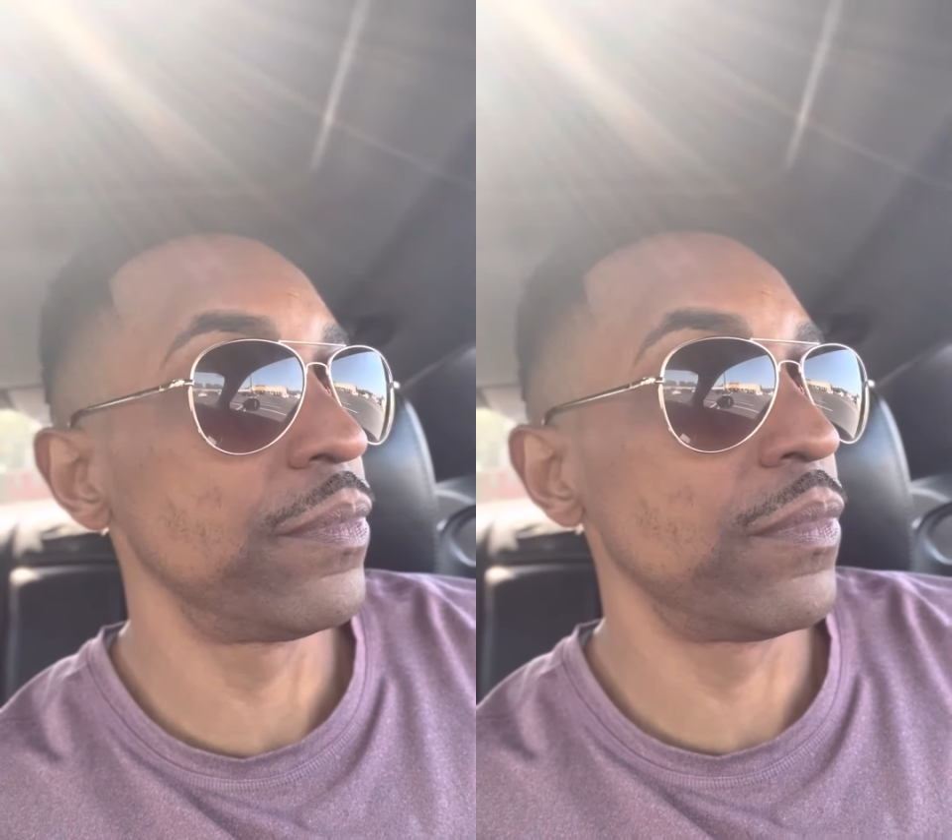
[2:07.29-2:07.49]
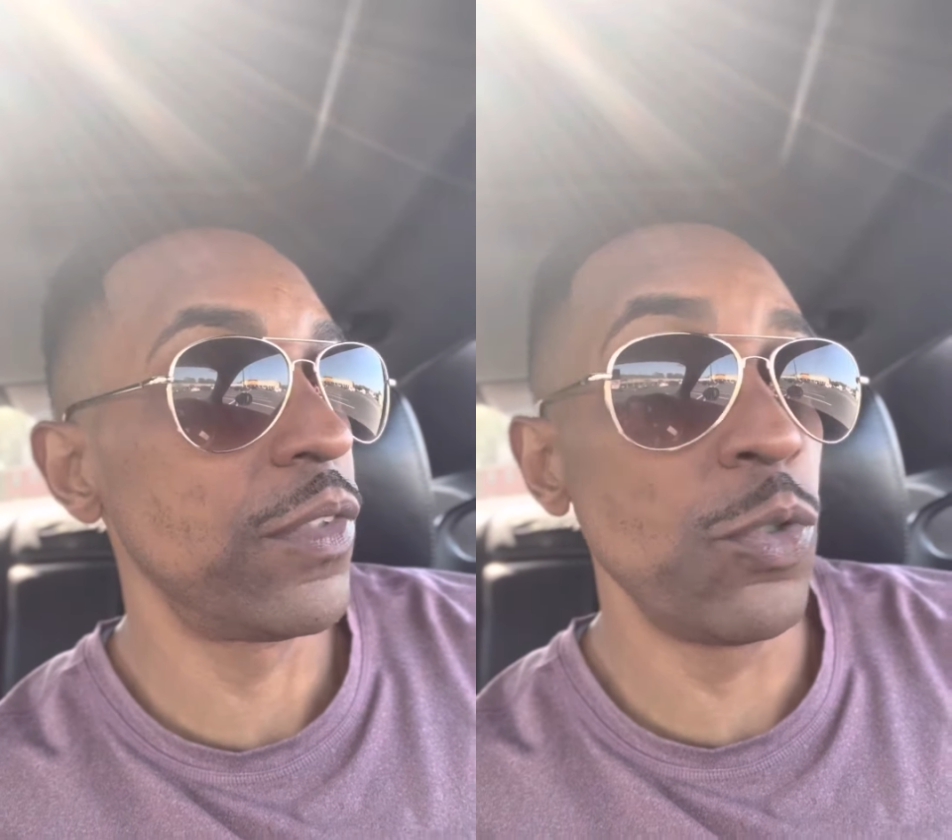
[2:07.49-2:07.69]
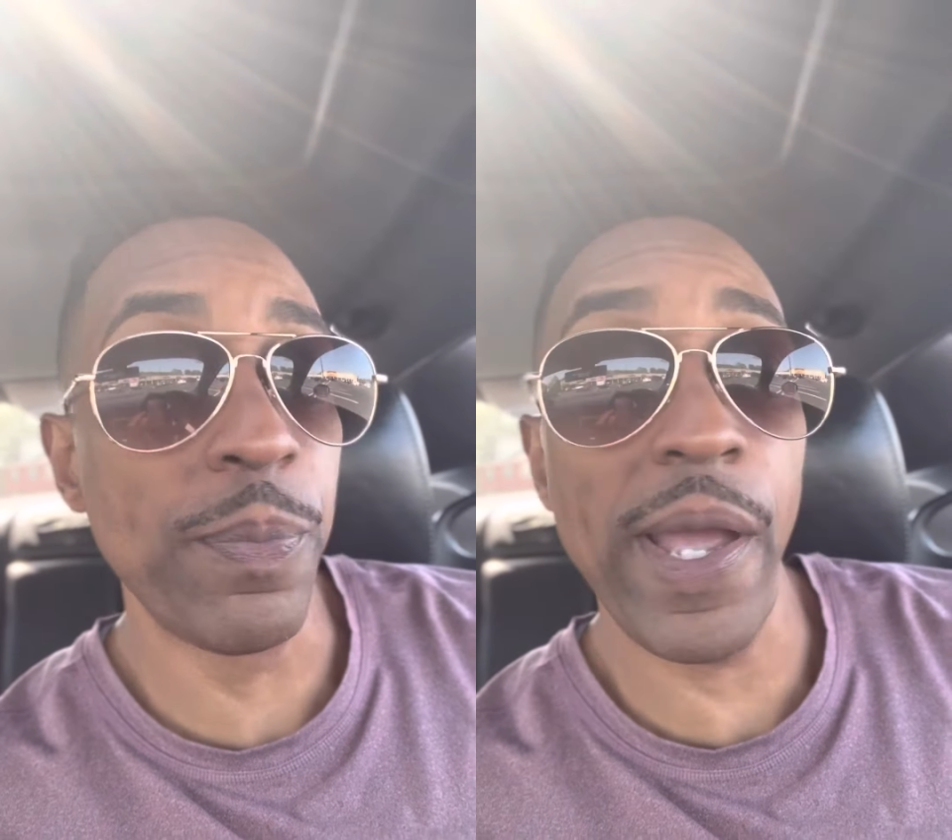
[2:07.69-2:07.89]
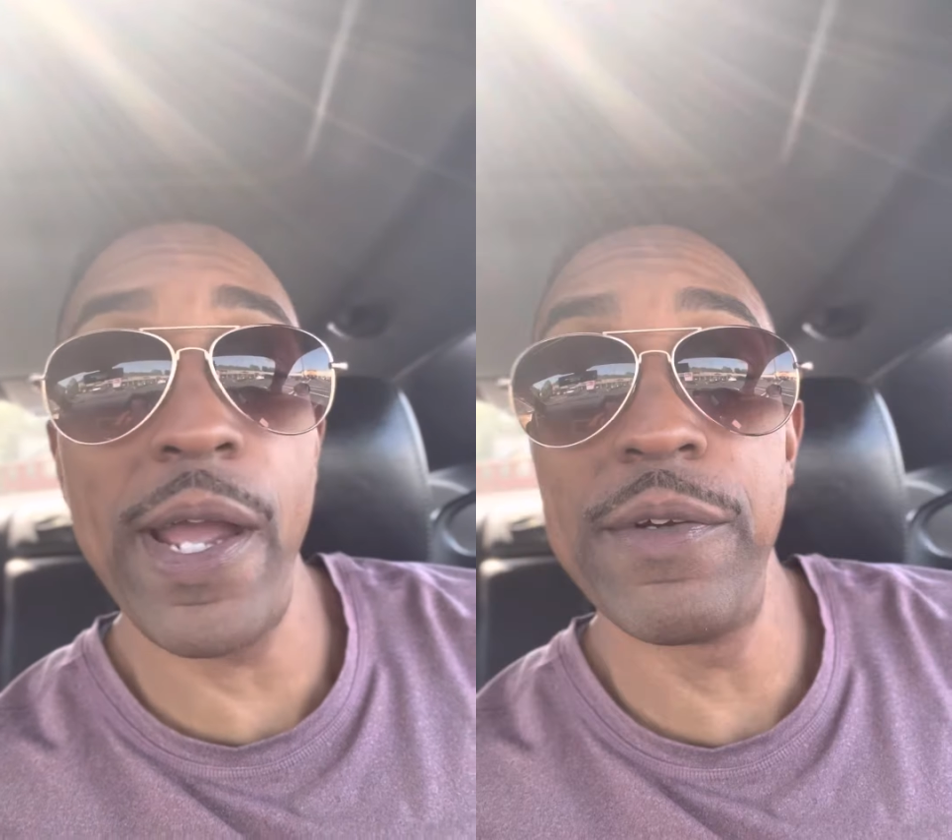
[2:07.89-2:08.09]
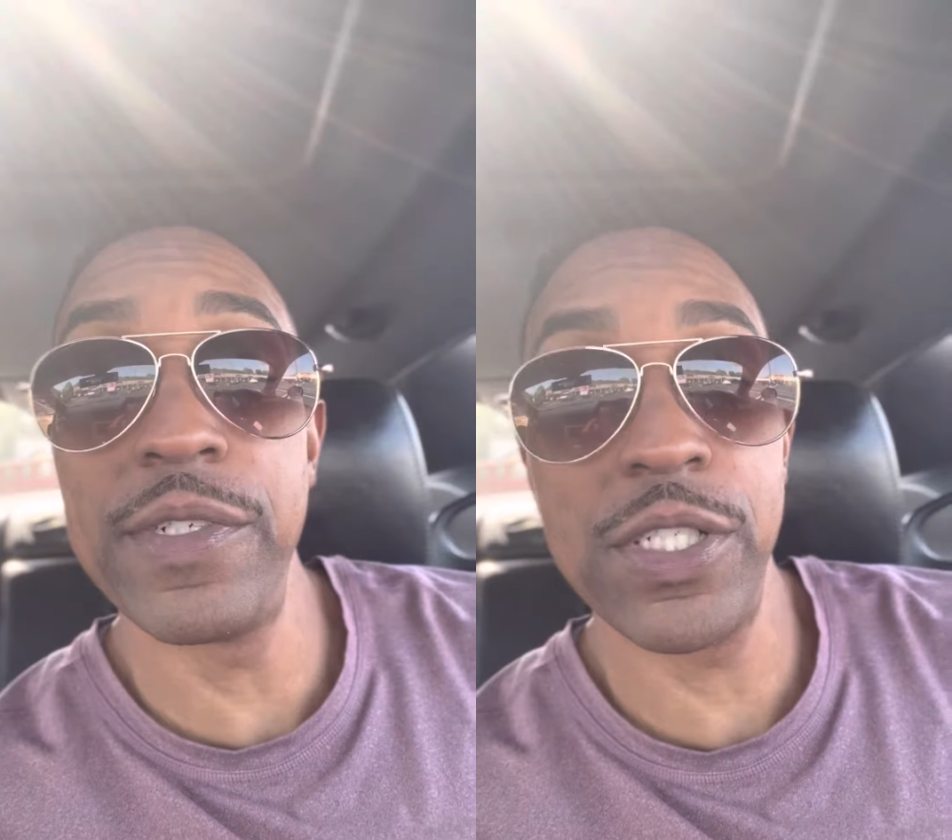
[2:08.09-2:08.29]
you
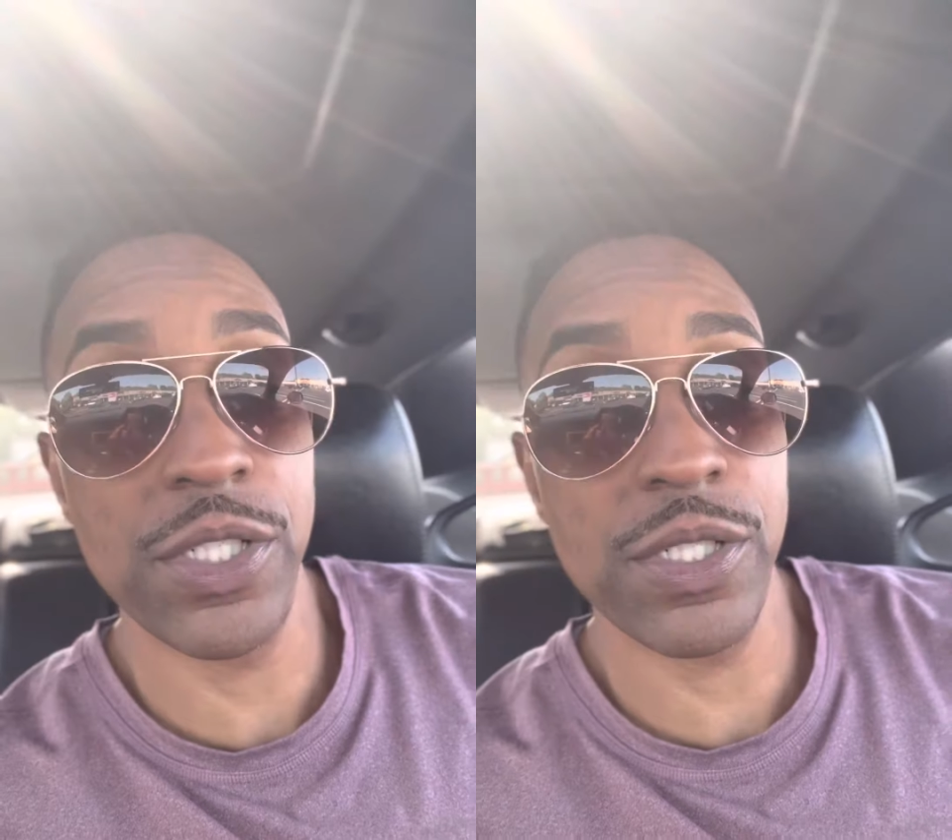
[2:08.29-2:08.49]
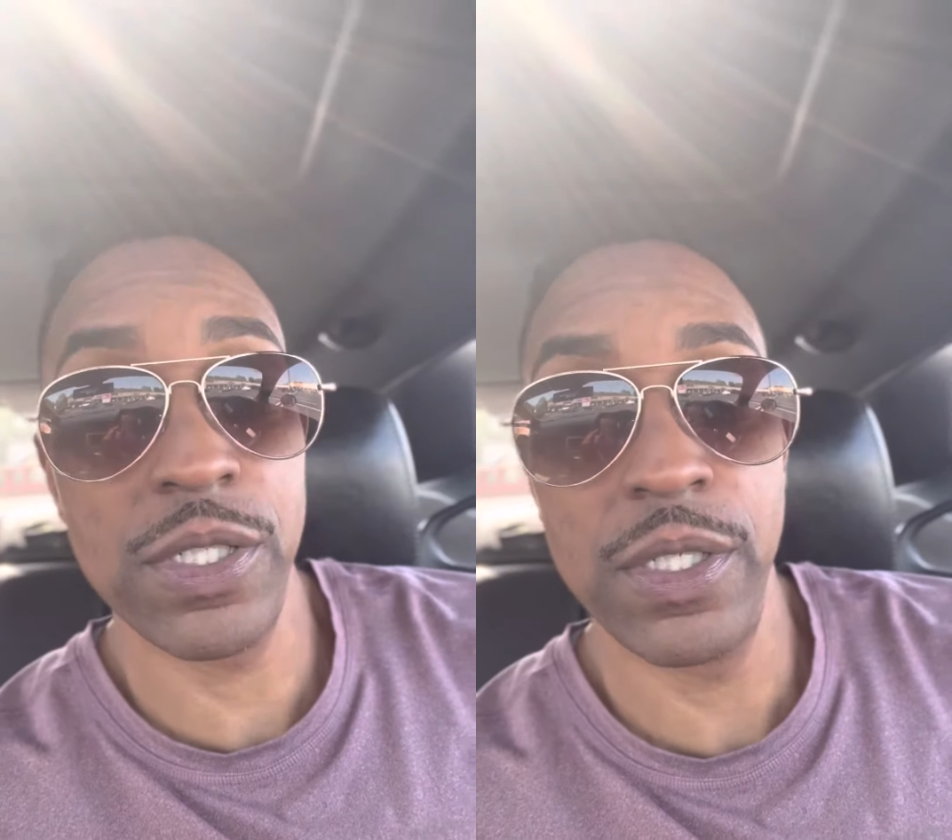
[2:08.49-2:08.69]
perish.